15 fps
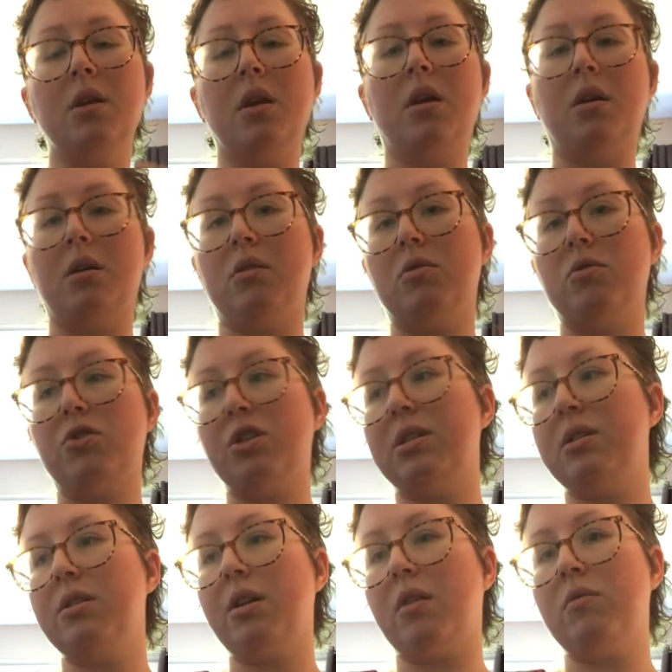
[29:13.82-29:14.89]
And
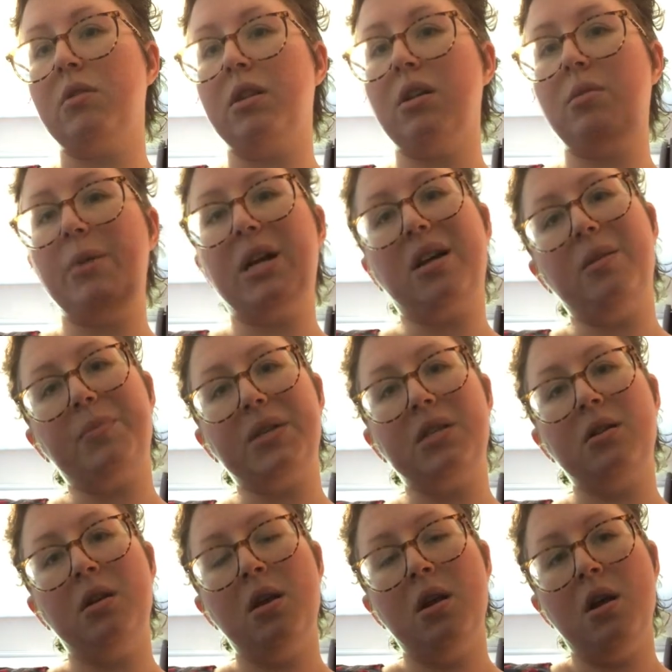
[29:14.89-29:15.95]
just, you know, a little bit of
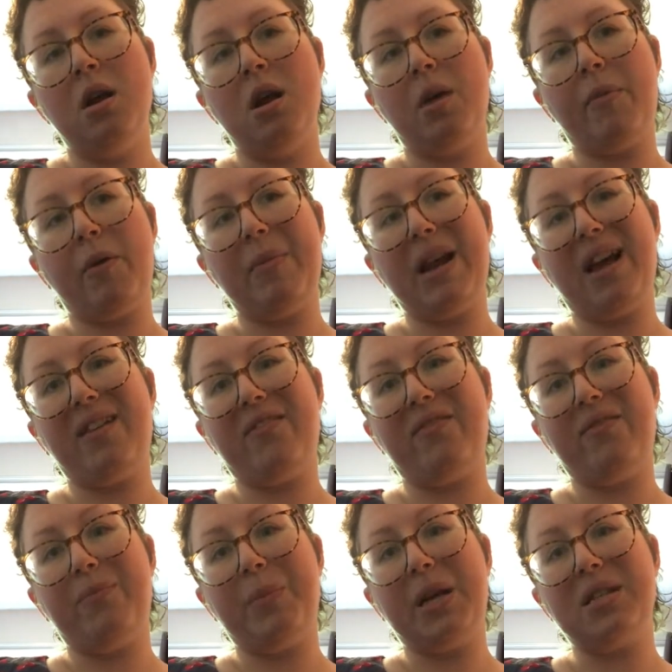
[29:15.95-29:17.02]
clips about my
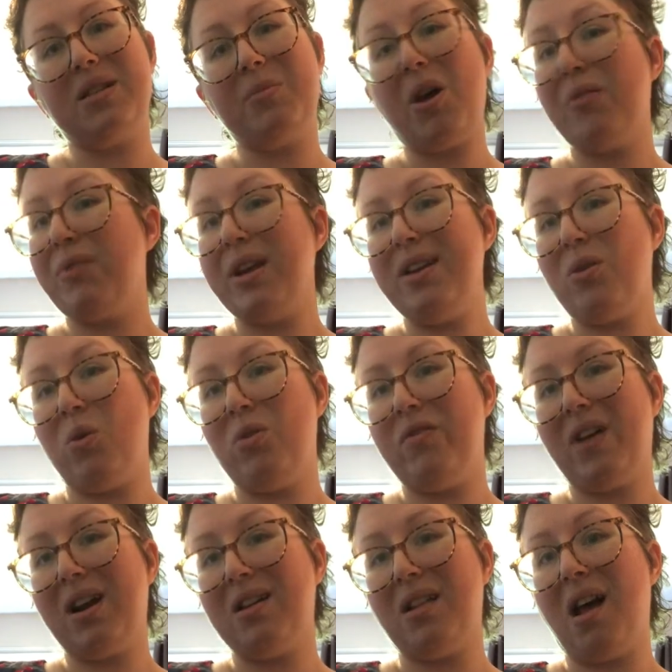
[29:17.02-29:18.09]
life, because I'm not reading a whole
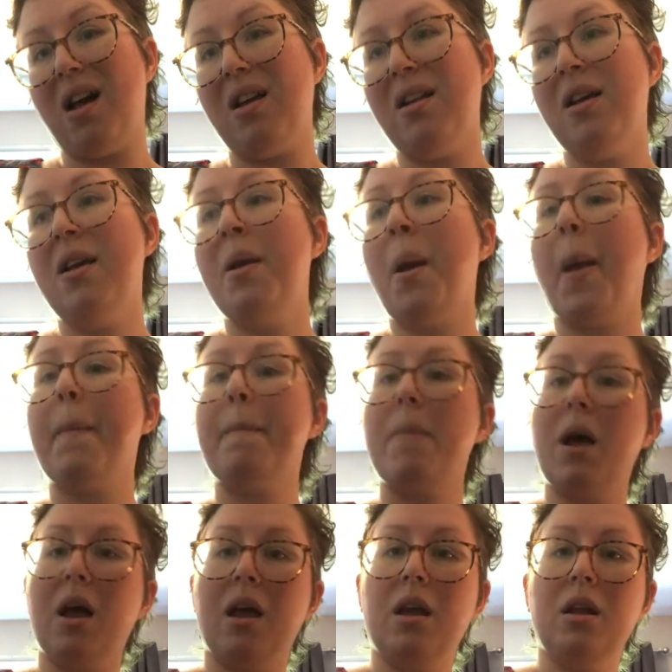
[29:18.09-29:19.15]
fucking lot,
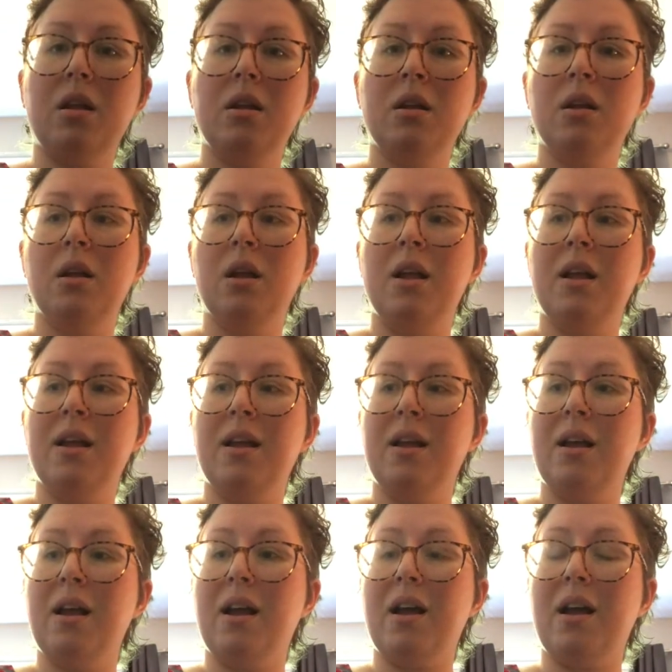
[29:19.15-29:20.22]
but
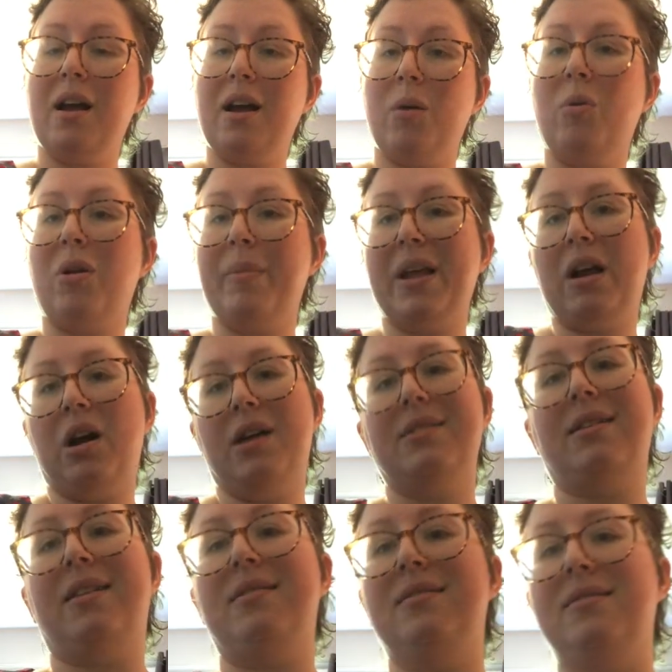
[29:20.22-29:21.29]
I wanna make
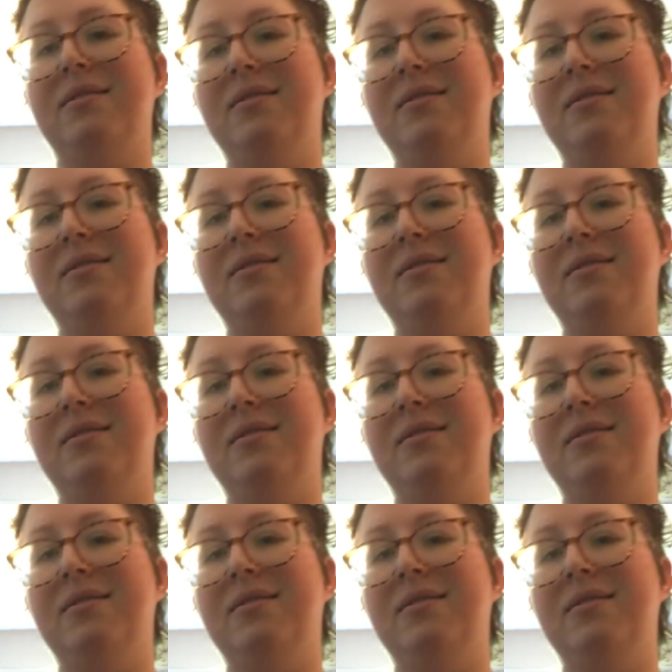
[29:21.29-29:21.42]
content.